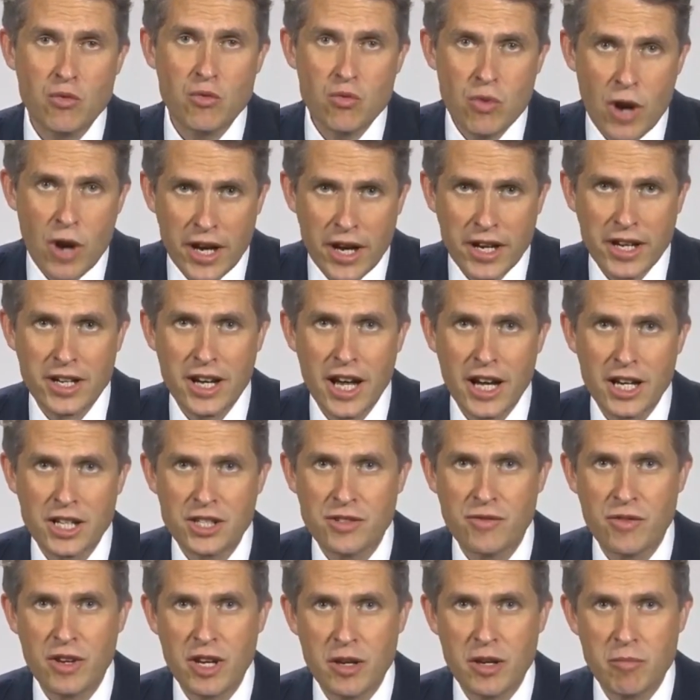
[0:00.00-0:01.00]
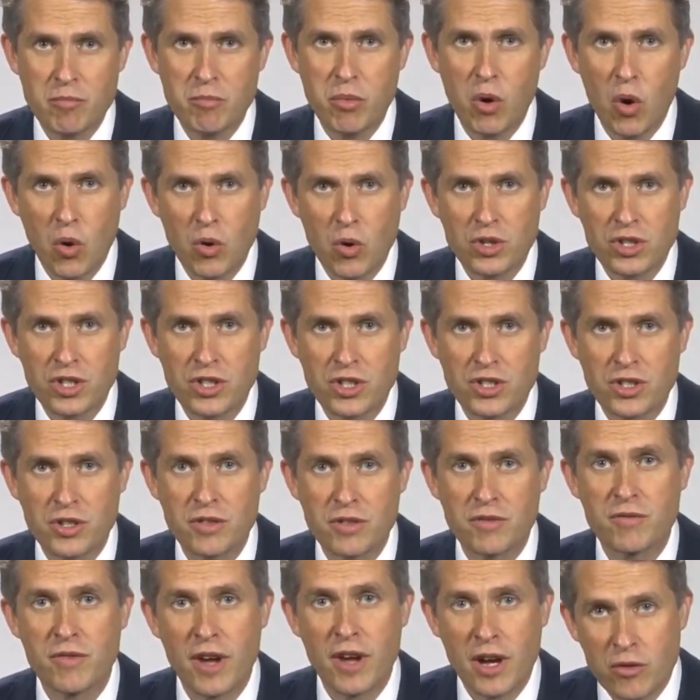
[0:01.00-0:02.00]
recognised the importance
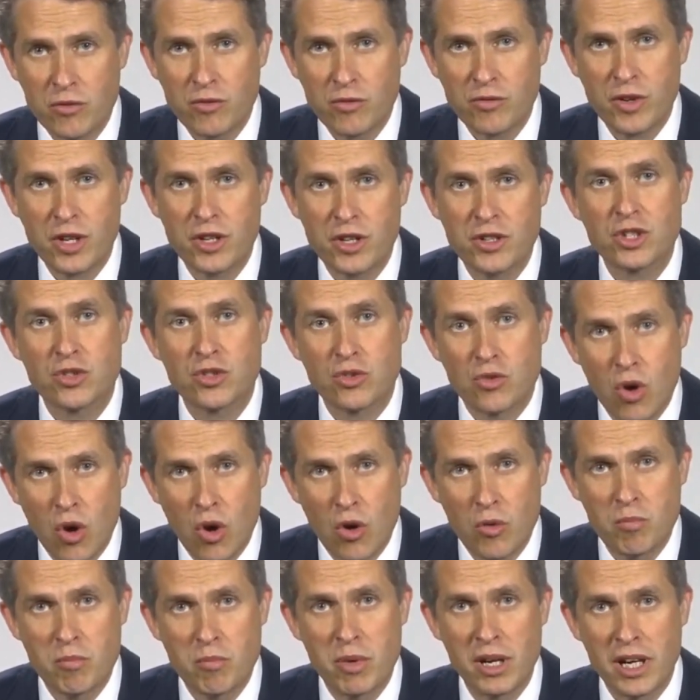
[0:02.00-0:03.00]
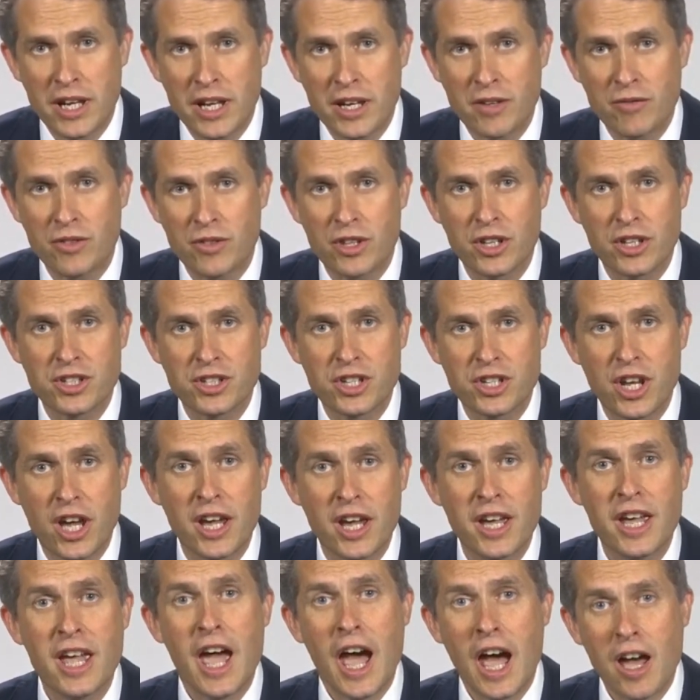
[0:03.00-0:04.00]
and felt the strong belief that
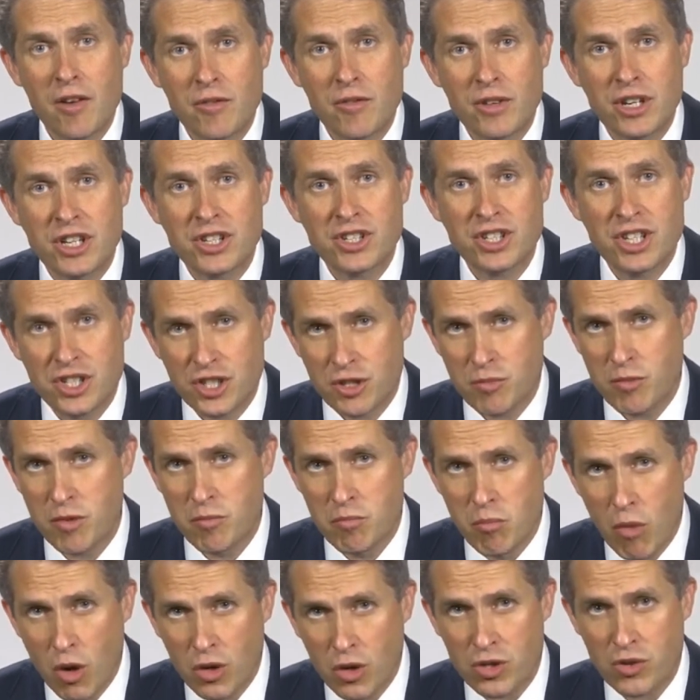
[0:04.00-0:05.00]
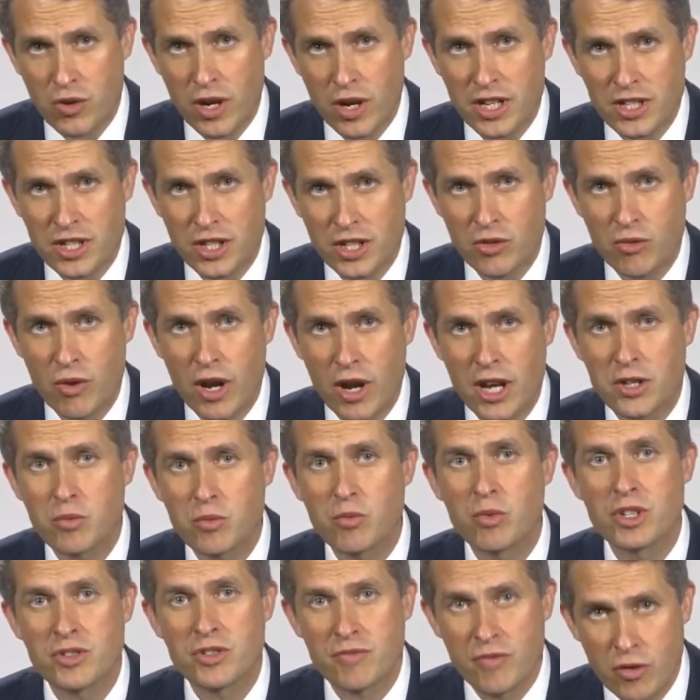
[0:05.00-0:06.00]
having a system of moderated grades
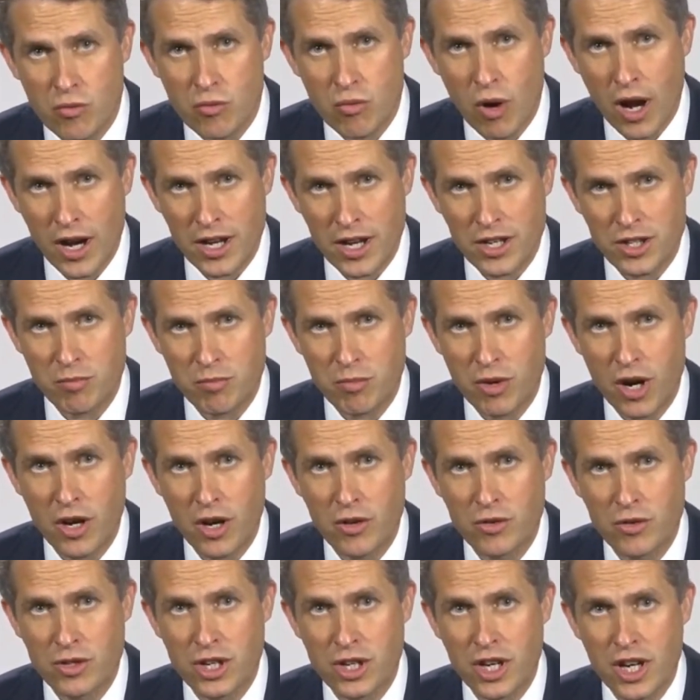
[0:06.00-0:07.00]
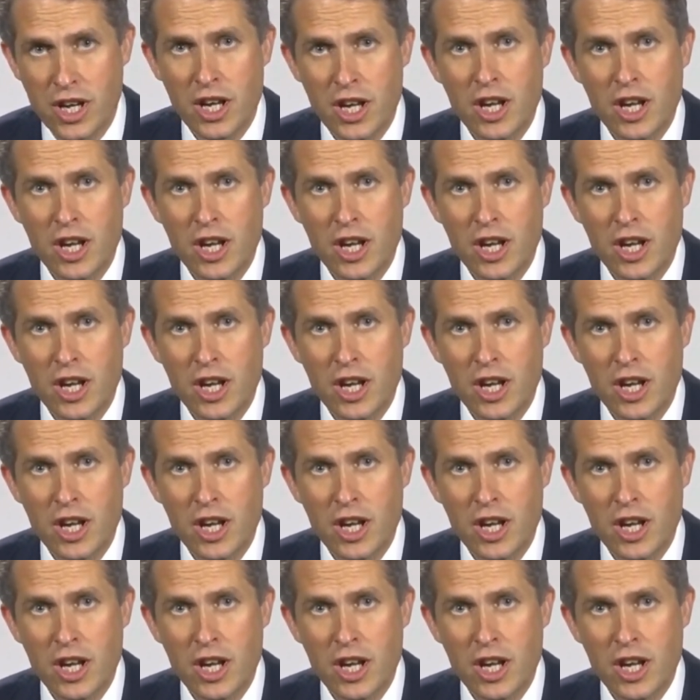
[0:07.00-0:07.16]
was the right approach.